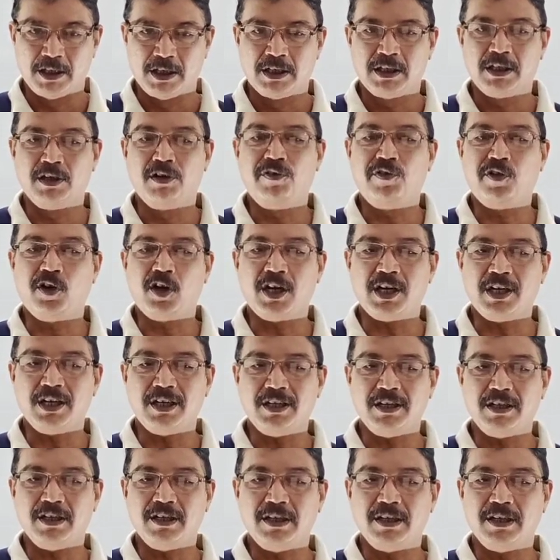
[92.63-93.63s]
Now
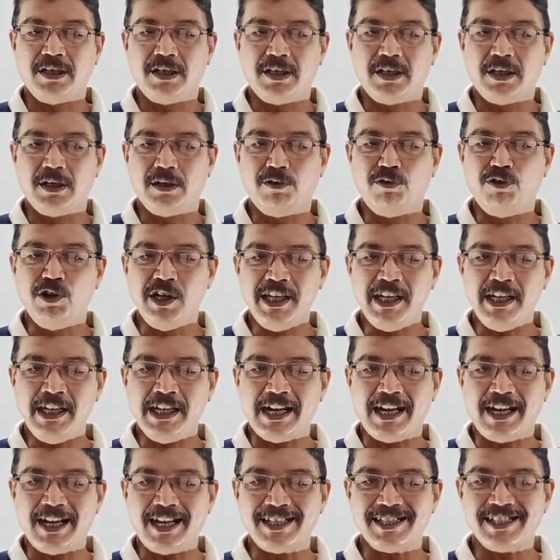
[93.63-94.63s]
for we
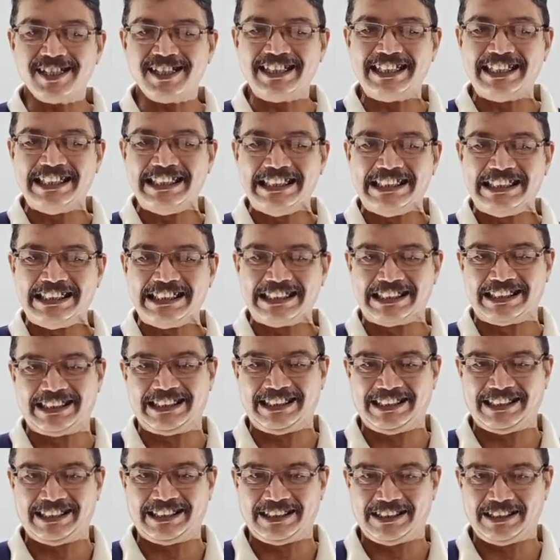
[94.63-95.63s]
as
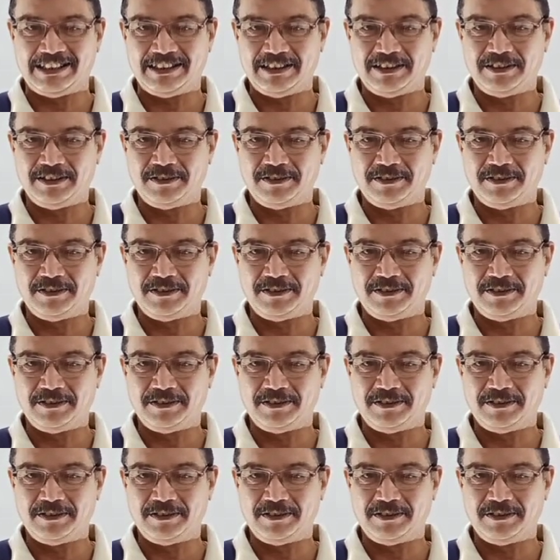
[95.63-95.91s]
teachers,